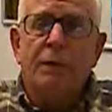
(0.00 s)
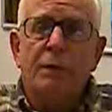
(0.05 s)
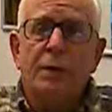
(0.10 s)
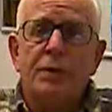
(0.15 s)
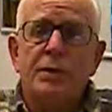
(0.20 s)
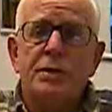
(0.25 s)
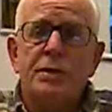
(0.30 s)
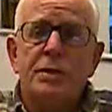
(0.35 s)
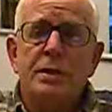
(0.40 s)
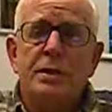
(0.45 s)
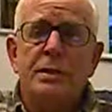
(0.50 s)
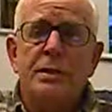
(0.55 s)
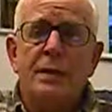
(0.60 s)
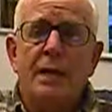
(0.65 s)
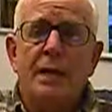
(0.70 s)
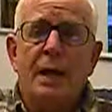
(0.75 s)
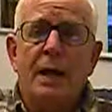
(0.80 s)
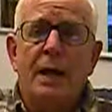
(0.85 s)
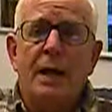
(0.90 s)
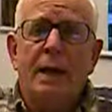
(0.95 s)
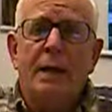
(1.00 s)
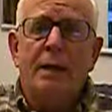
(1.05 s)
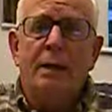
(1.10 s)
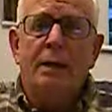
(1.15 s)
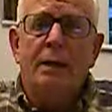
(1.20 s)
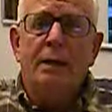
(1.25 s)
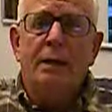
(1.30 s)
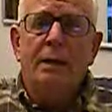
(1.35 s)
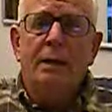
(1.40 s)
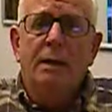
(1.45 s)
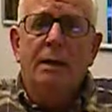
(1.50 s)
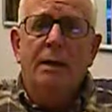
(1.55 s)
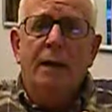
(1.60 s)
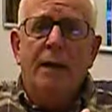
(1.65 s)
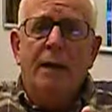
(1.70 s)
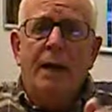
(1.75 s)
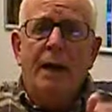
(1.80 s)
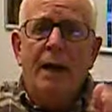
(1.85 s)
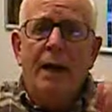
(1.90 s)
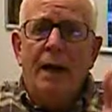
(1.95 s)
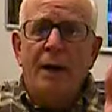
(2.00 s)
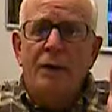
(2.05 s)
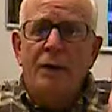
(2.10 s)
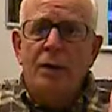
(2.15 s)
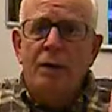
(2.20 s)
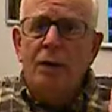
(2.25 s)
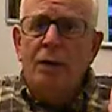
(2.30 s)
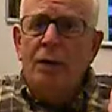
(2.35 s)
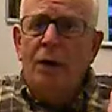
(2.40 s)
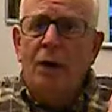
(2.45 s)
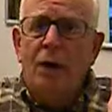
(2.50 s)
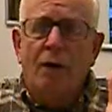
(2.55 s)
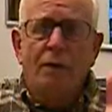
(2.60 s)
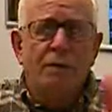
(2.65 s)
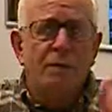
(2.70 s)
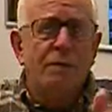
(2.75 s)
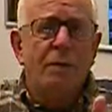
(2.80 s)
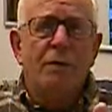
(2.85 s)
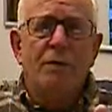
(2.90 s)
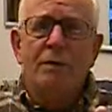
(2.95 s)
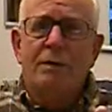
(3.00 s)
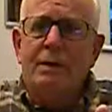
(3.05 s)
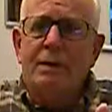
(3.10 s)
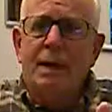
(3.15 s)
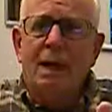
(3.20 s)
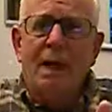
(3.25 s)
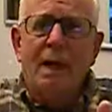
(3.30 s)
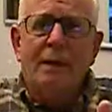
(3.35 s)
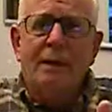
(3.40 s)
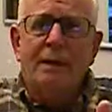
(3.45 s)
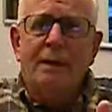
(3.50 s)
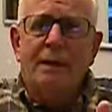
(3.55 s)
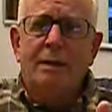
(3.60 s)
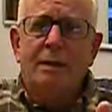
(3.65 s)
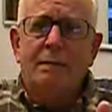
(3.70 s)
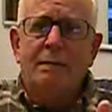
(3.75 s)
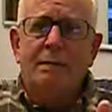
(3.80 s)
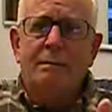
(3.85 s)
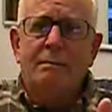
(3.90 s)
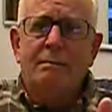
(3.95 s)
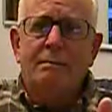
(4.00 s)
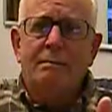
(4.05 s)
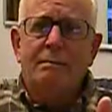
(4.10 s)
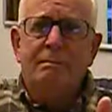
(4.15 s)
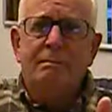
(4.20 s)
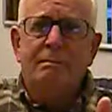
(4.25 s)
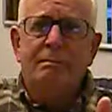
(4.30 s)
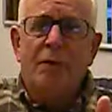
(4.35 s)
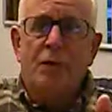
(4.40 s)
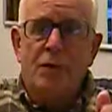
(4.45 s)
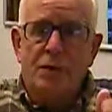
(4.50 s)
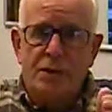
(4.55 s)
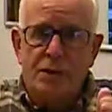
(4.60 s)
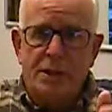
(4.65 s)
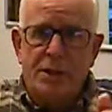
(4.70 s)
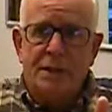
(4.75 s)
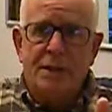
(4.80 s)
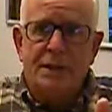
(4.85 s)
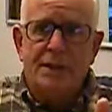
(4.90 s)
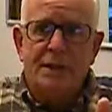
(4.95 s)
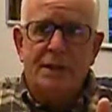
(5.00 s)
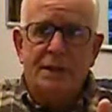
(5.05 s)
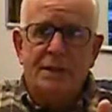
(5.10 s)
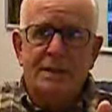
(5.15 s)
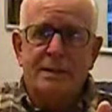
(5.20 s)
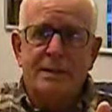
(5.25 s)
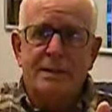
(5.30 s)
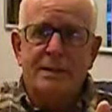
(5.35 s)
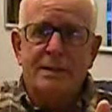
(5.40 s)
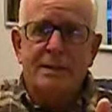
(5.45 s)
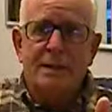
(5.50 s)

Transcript: a Christian today and you don't do nothing for Jesus,